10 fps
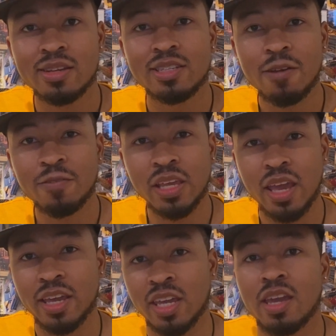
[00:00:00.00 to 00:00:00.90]
Definitely
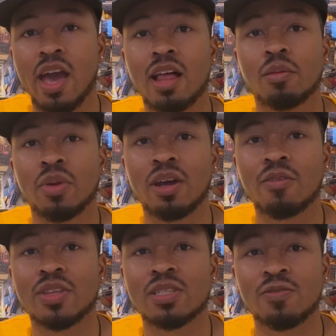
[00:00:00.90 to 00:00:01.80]
a key element
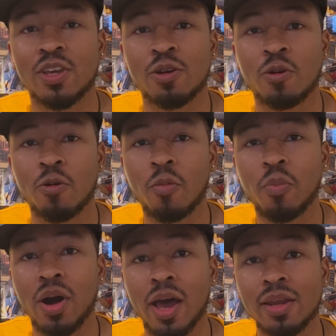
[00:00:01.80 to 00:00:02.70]
of this vehicle,
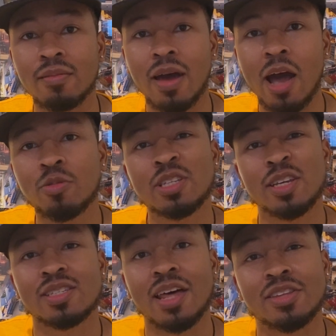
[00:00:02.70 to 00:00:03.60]
but I would say
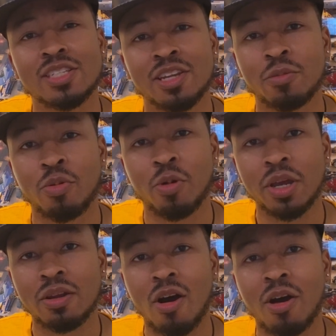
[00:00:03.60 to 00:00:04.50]
it's not the center
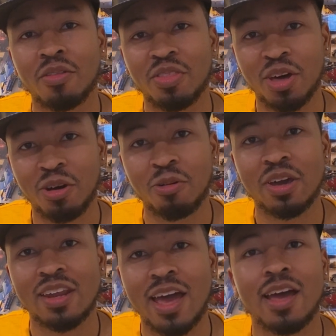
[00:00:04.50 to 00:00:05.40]
point, although
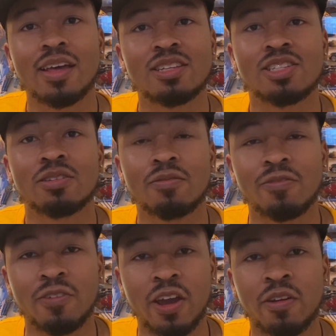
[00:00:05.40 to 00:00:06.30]
it has
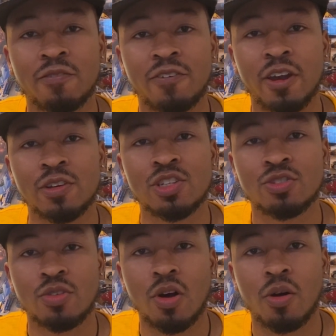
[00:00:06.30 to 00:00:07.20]
very, very
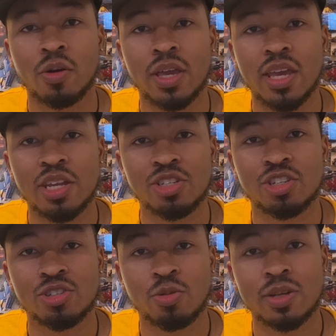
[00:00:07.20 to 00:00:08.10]
strong
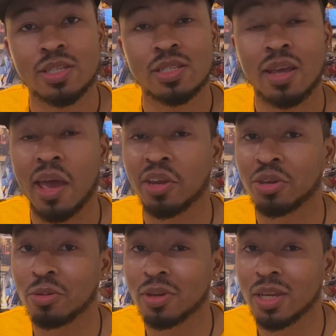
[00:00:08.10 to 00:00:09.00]
engine choices
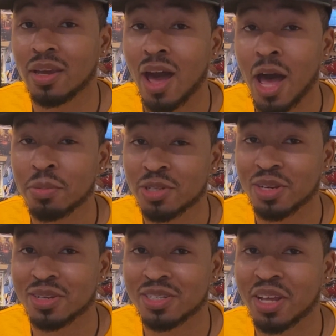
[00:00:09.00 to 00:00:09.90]
and unique
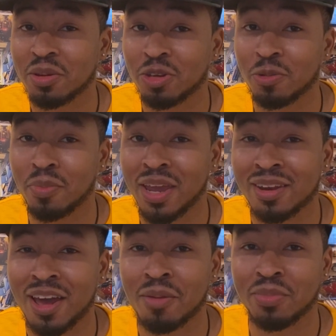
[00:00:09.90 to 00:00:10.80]
options that you may
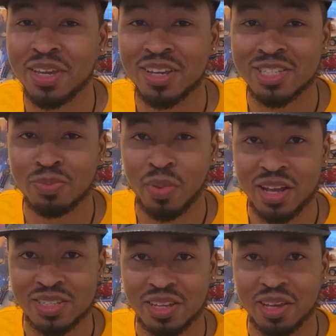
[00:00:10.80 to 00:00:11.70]
not be
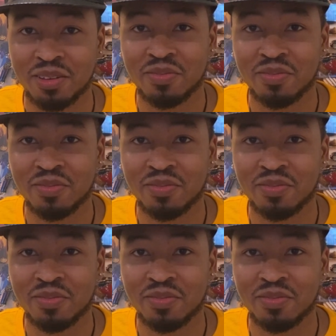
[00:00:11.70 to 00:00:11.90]
expecting.